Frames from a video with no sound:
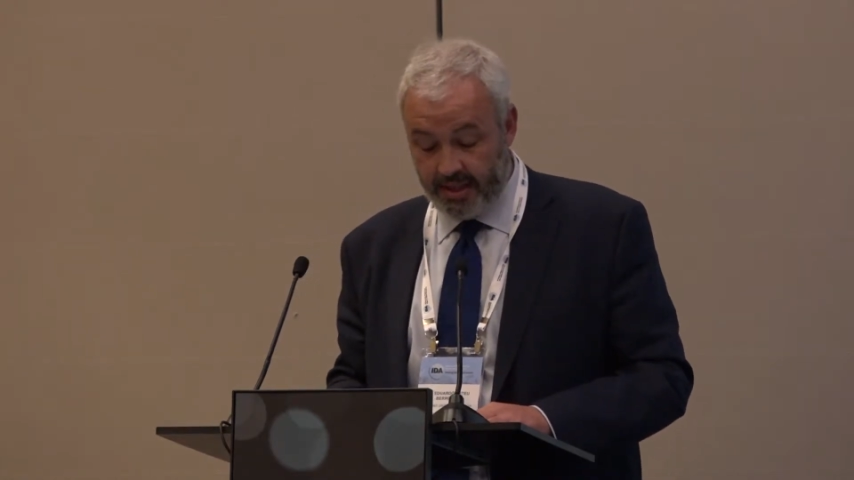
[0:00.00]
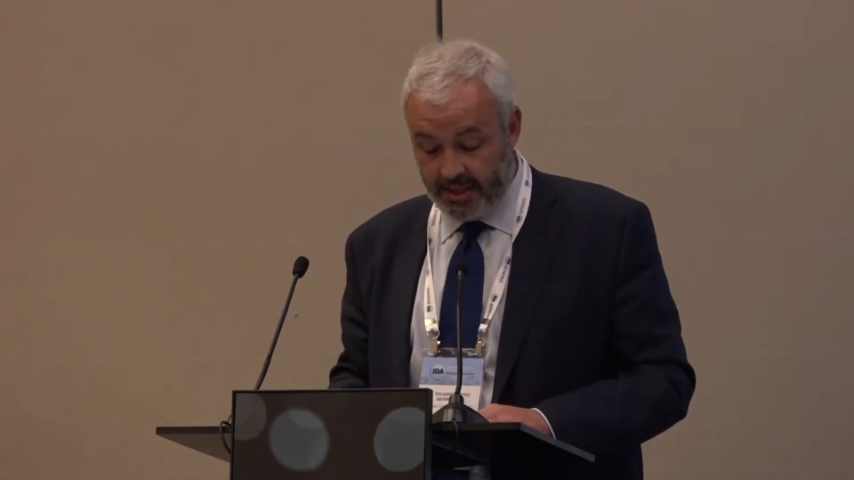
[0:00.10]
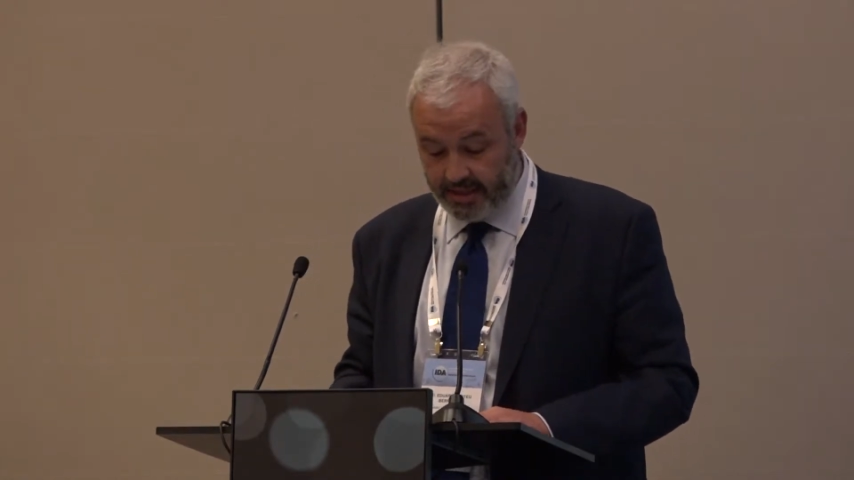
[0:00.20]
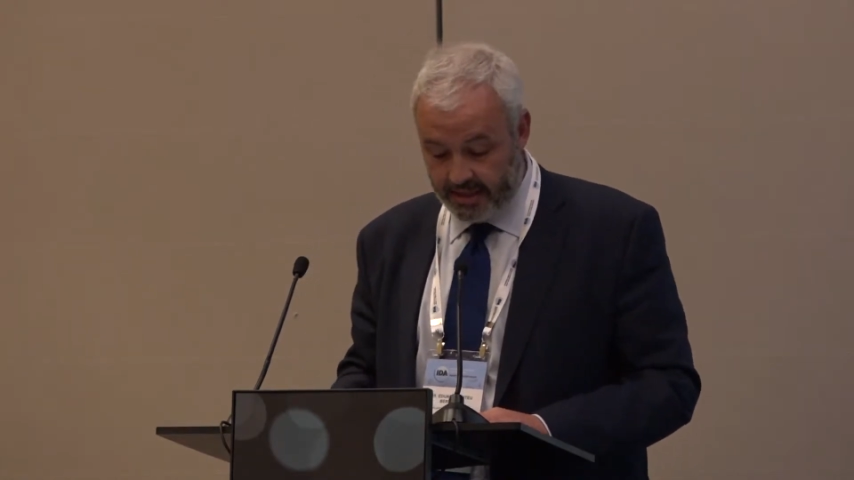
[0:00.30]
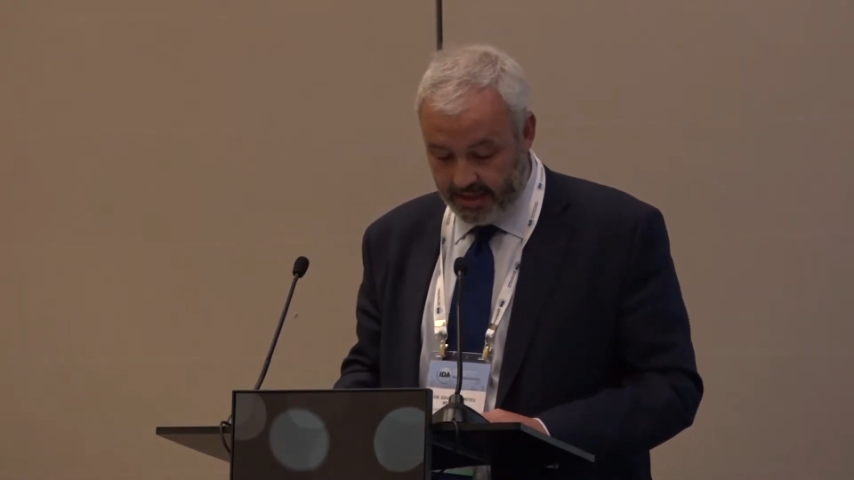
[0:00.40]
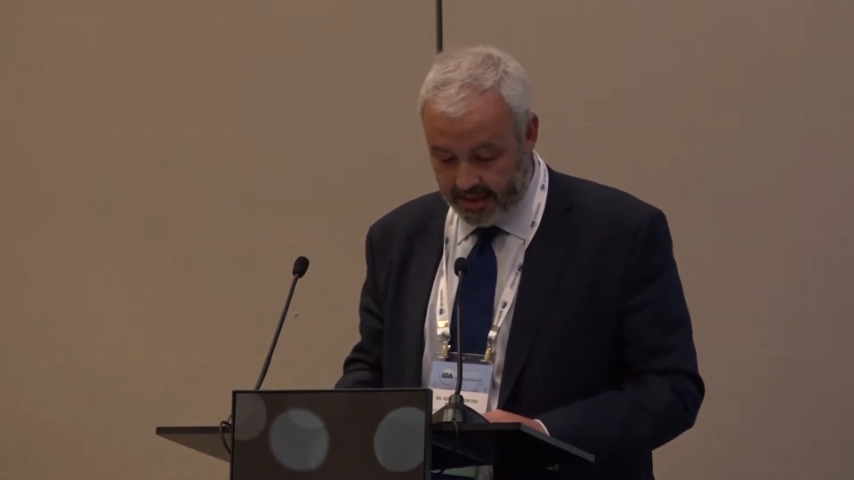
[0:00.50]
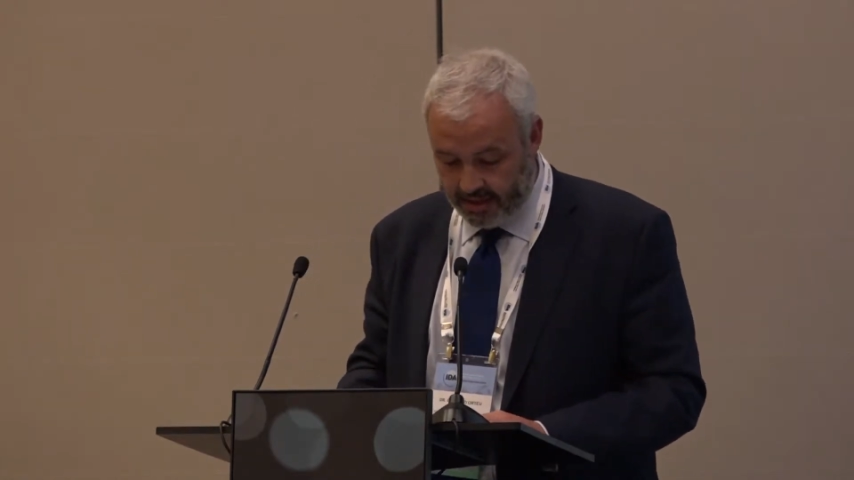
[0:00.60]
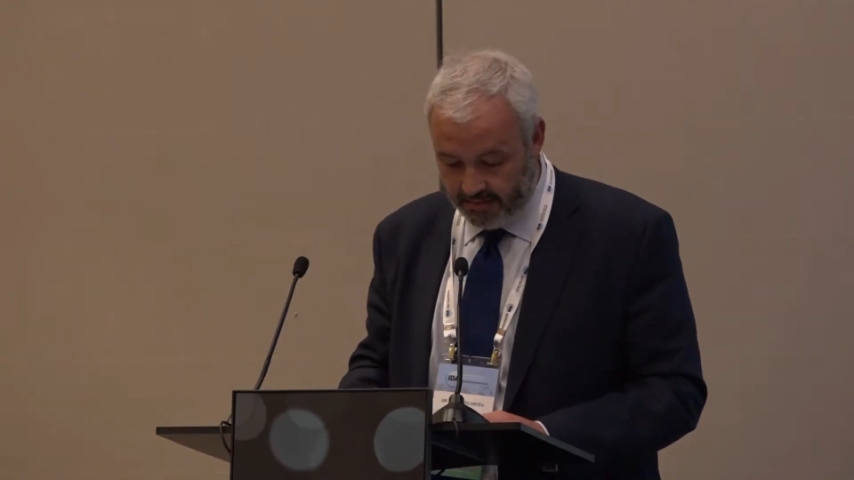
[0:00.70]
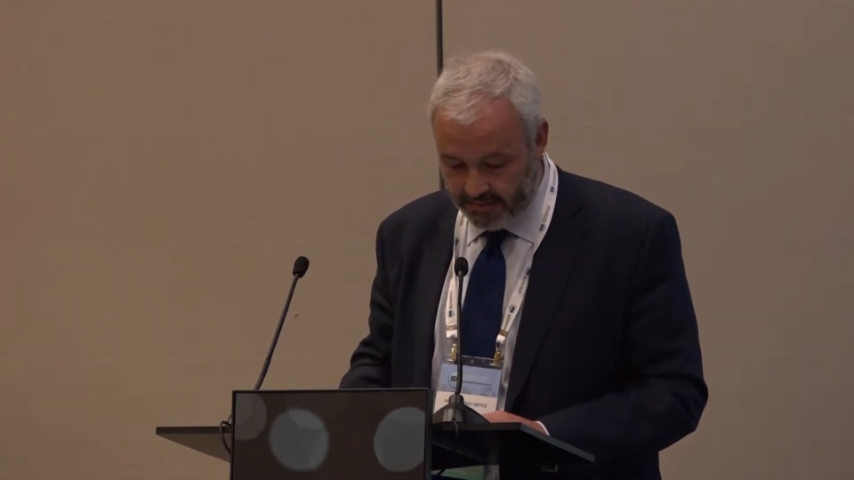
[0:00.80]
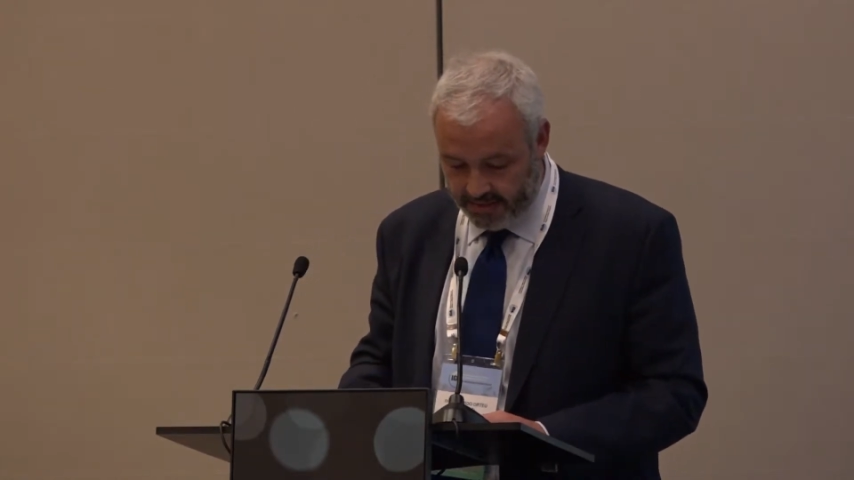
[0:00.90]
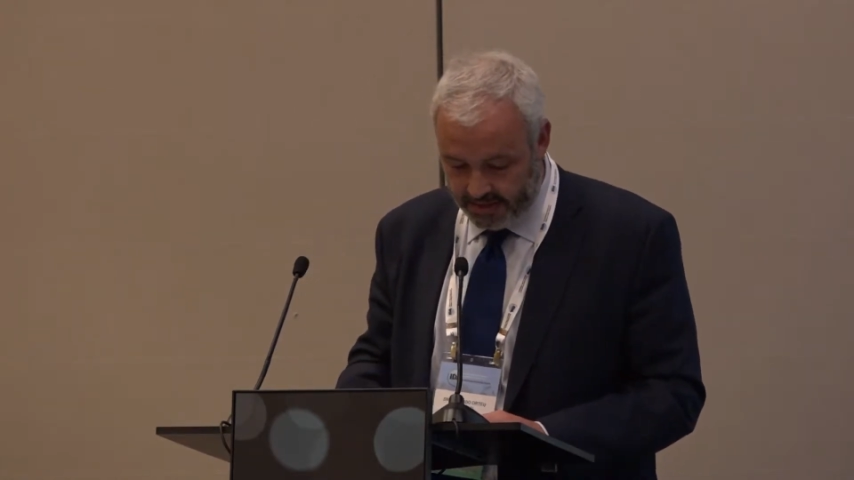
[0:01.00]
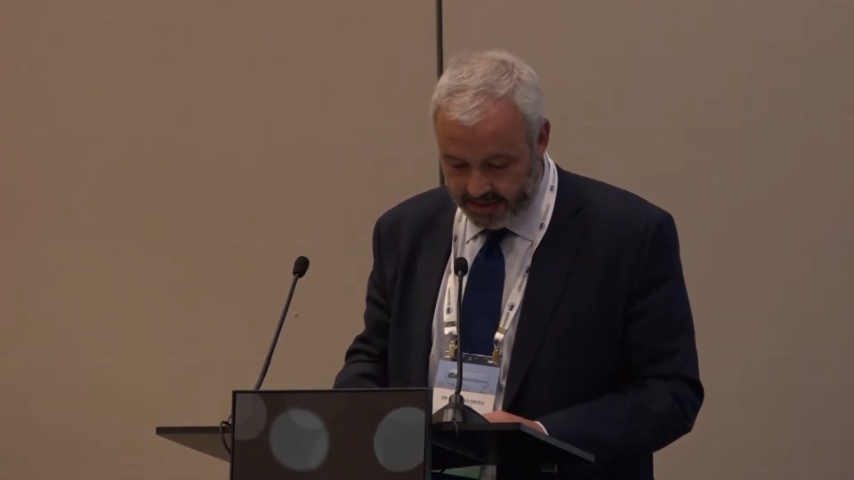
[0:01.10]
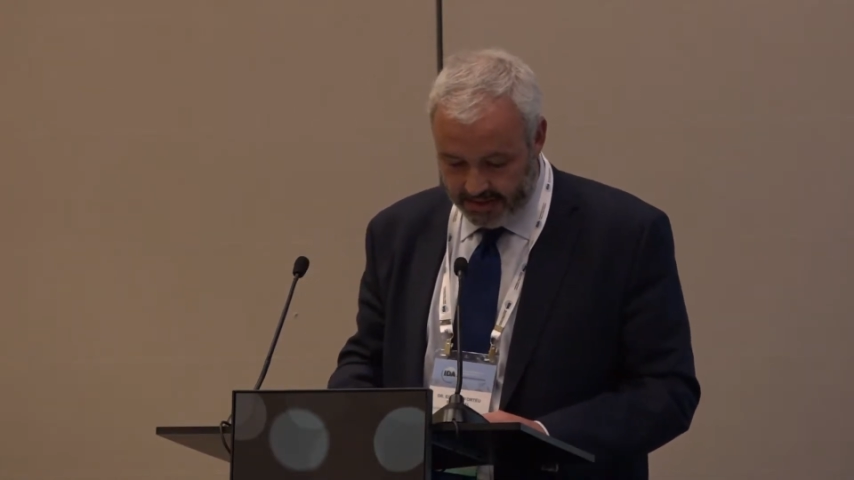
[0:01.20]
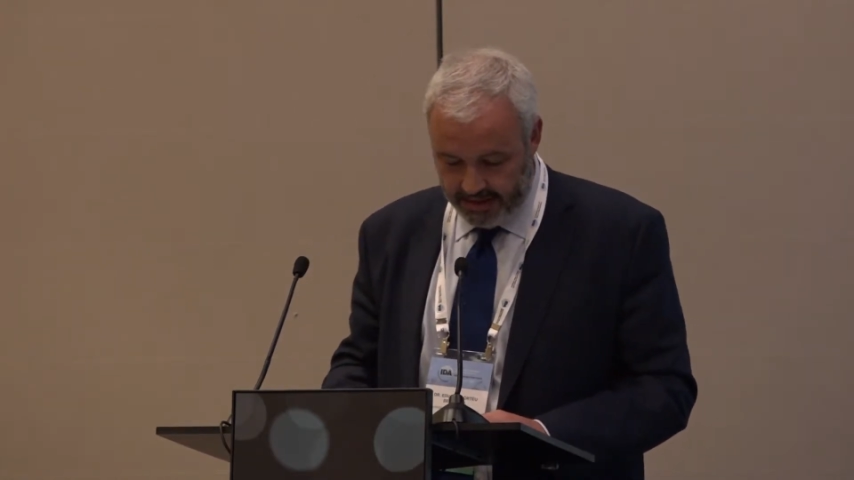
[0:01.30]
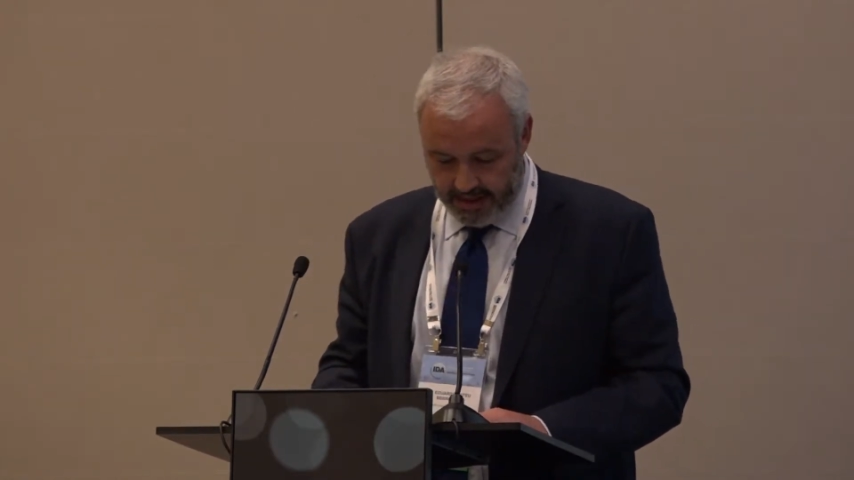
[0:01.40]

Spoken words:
this conference.